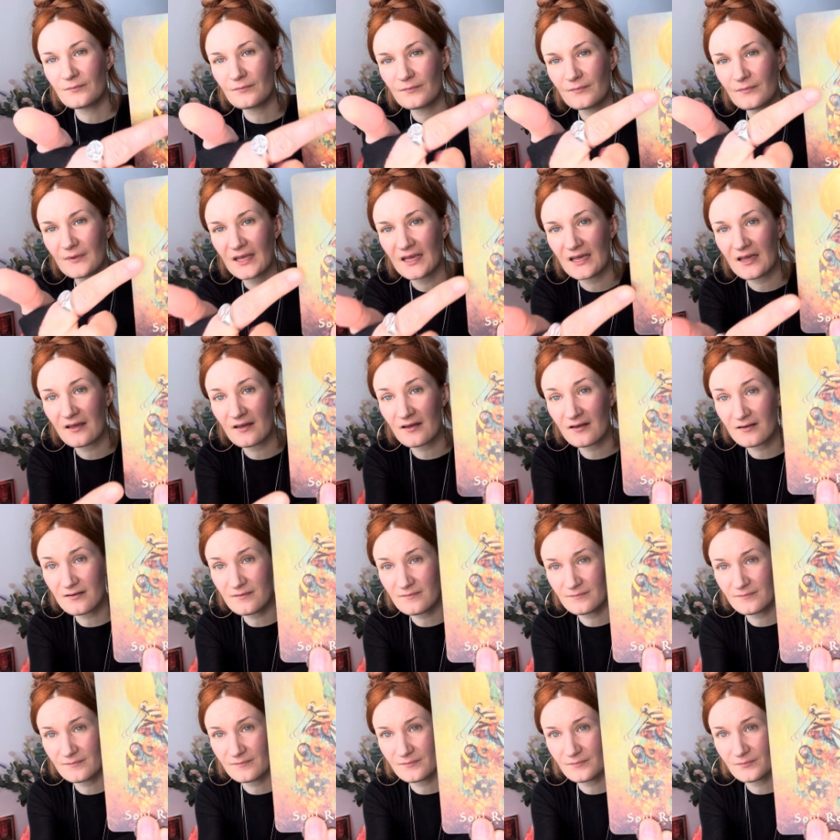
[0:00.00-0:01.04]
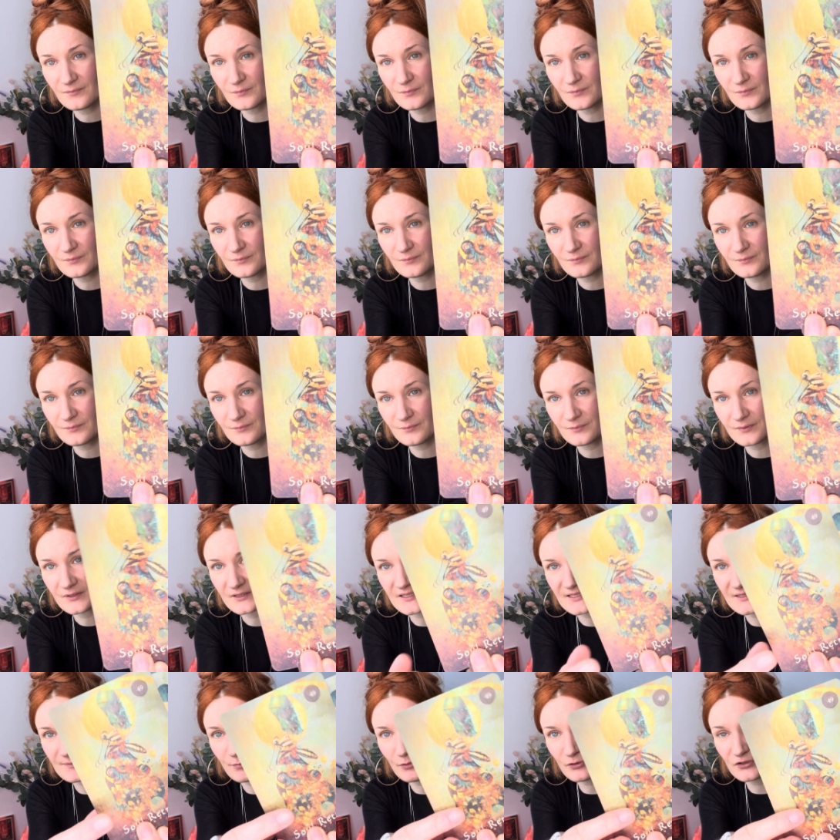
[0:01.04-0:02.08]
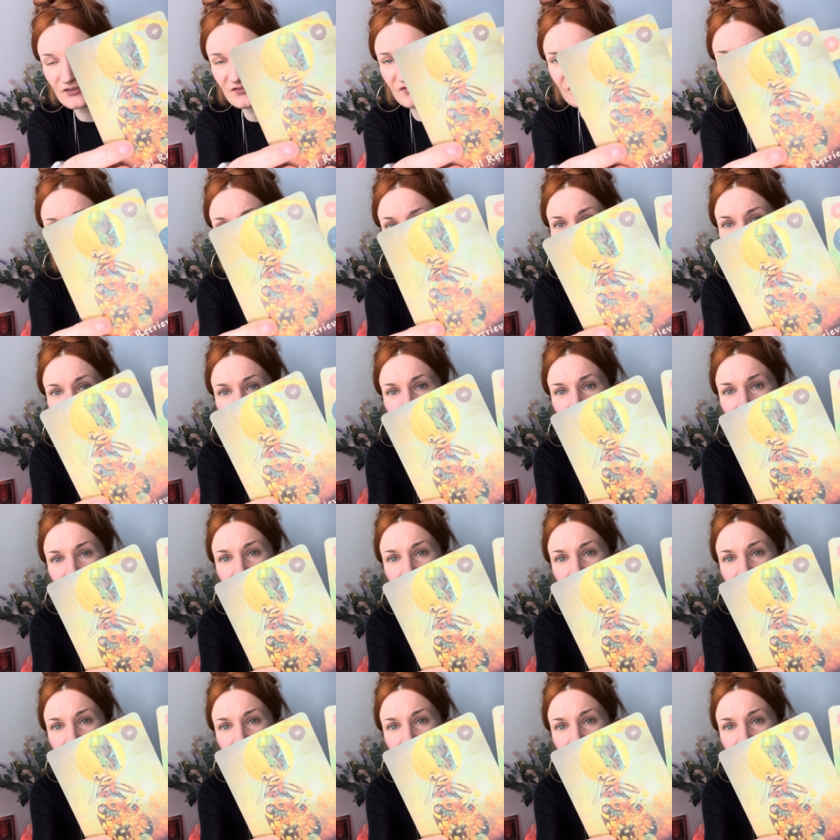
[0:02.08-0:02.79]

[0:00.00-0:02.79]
here with this butterfly,